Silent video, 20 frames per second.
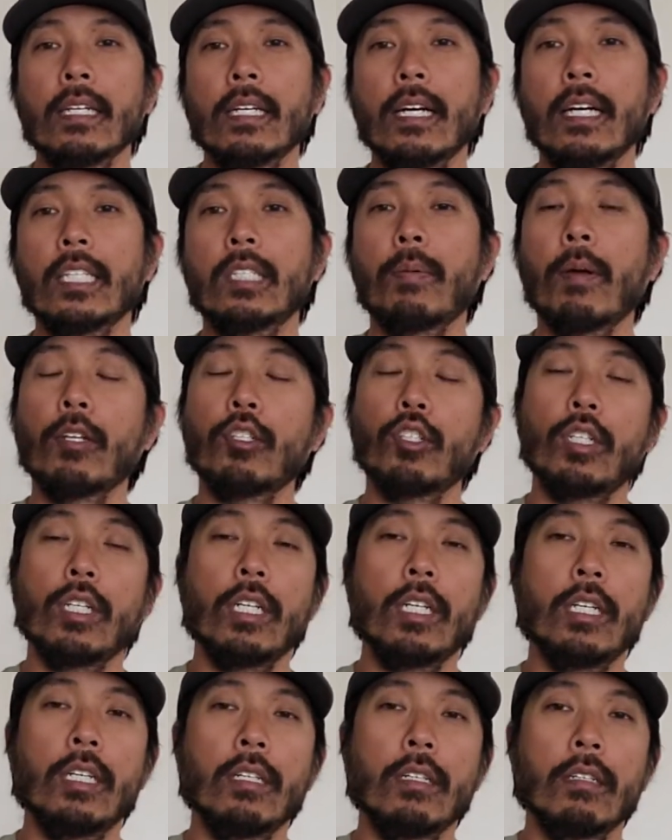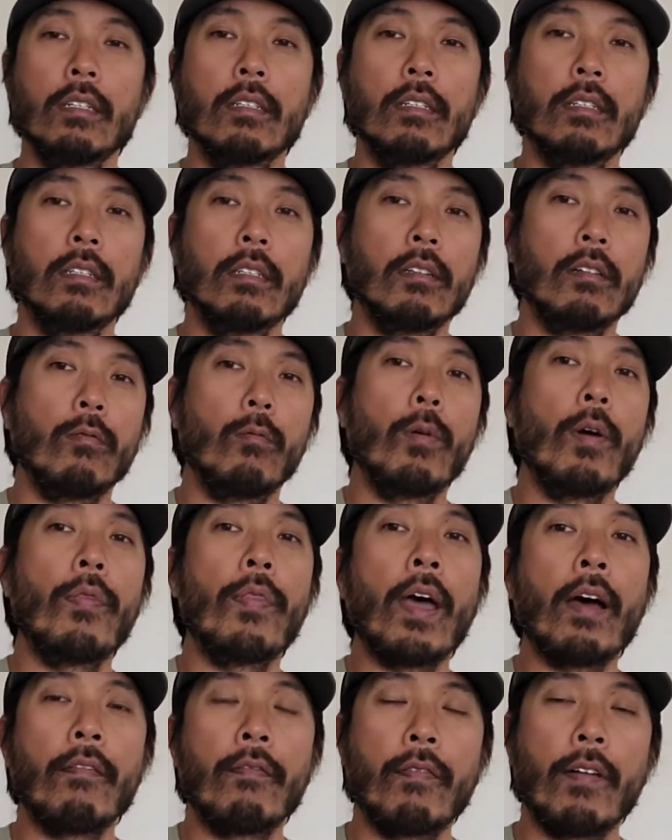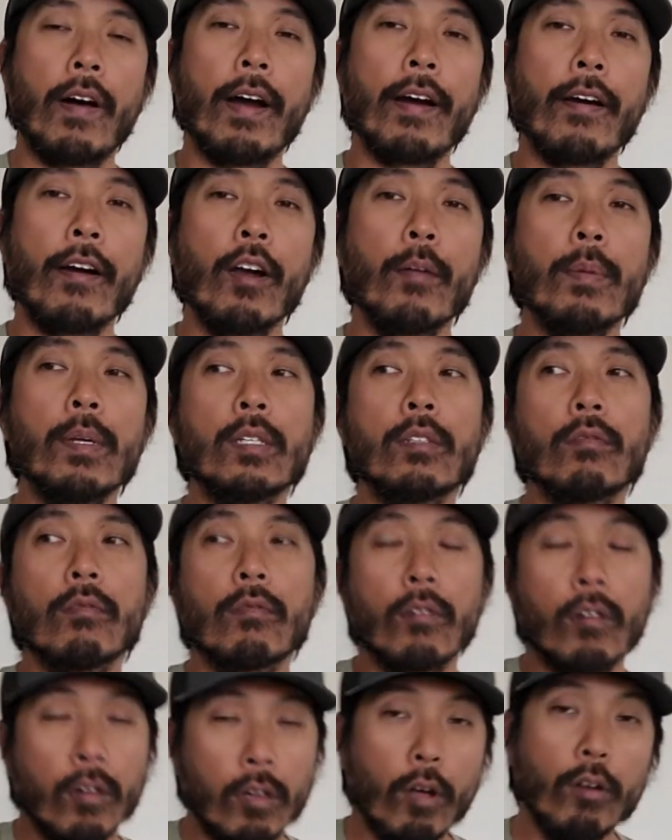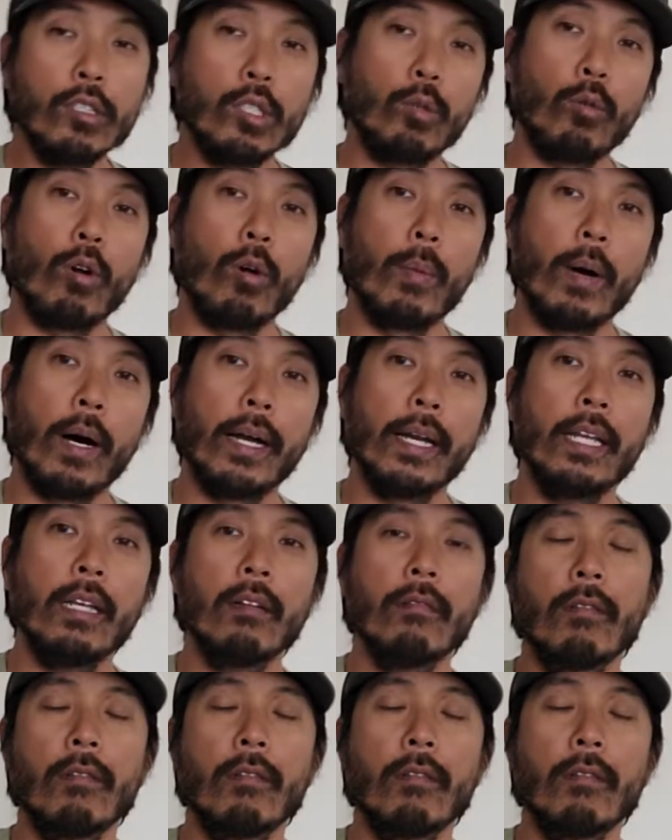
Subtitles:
especially when that firearm is close to our body,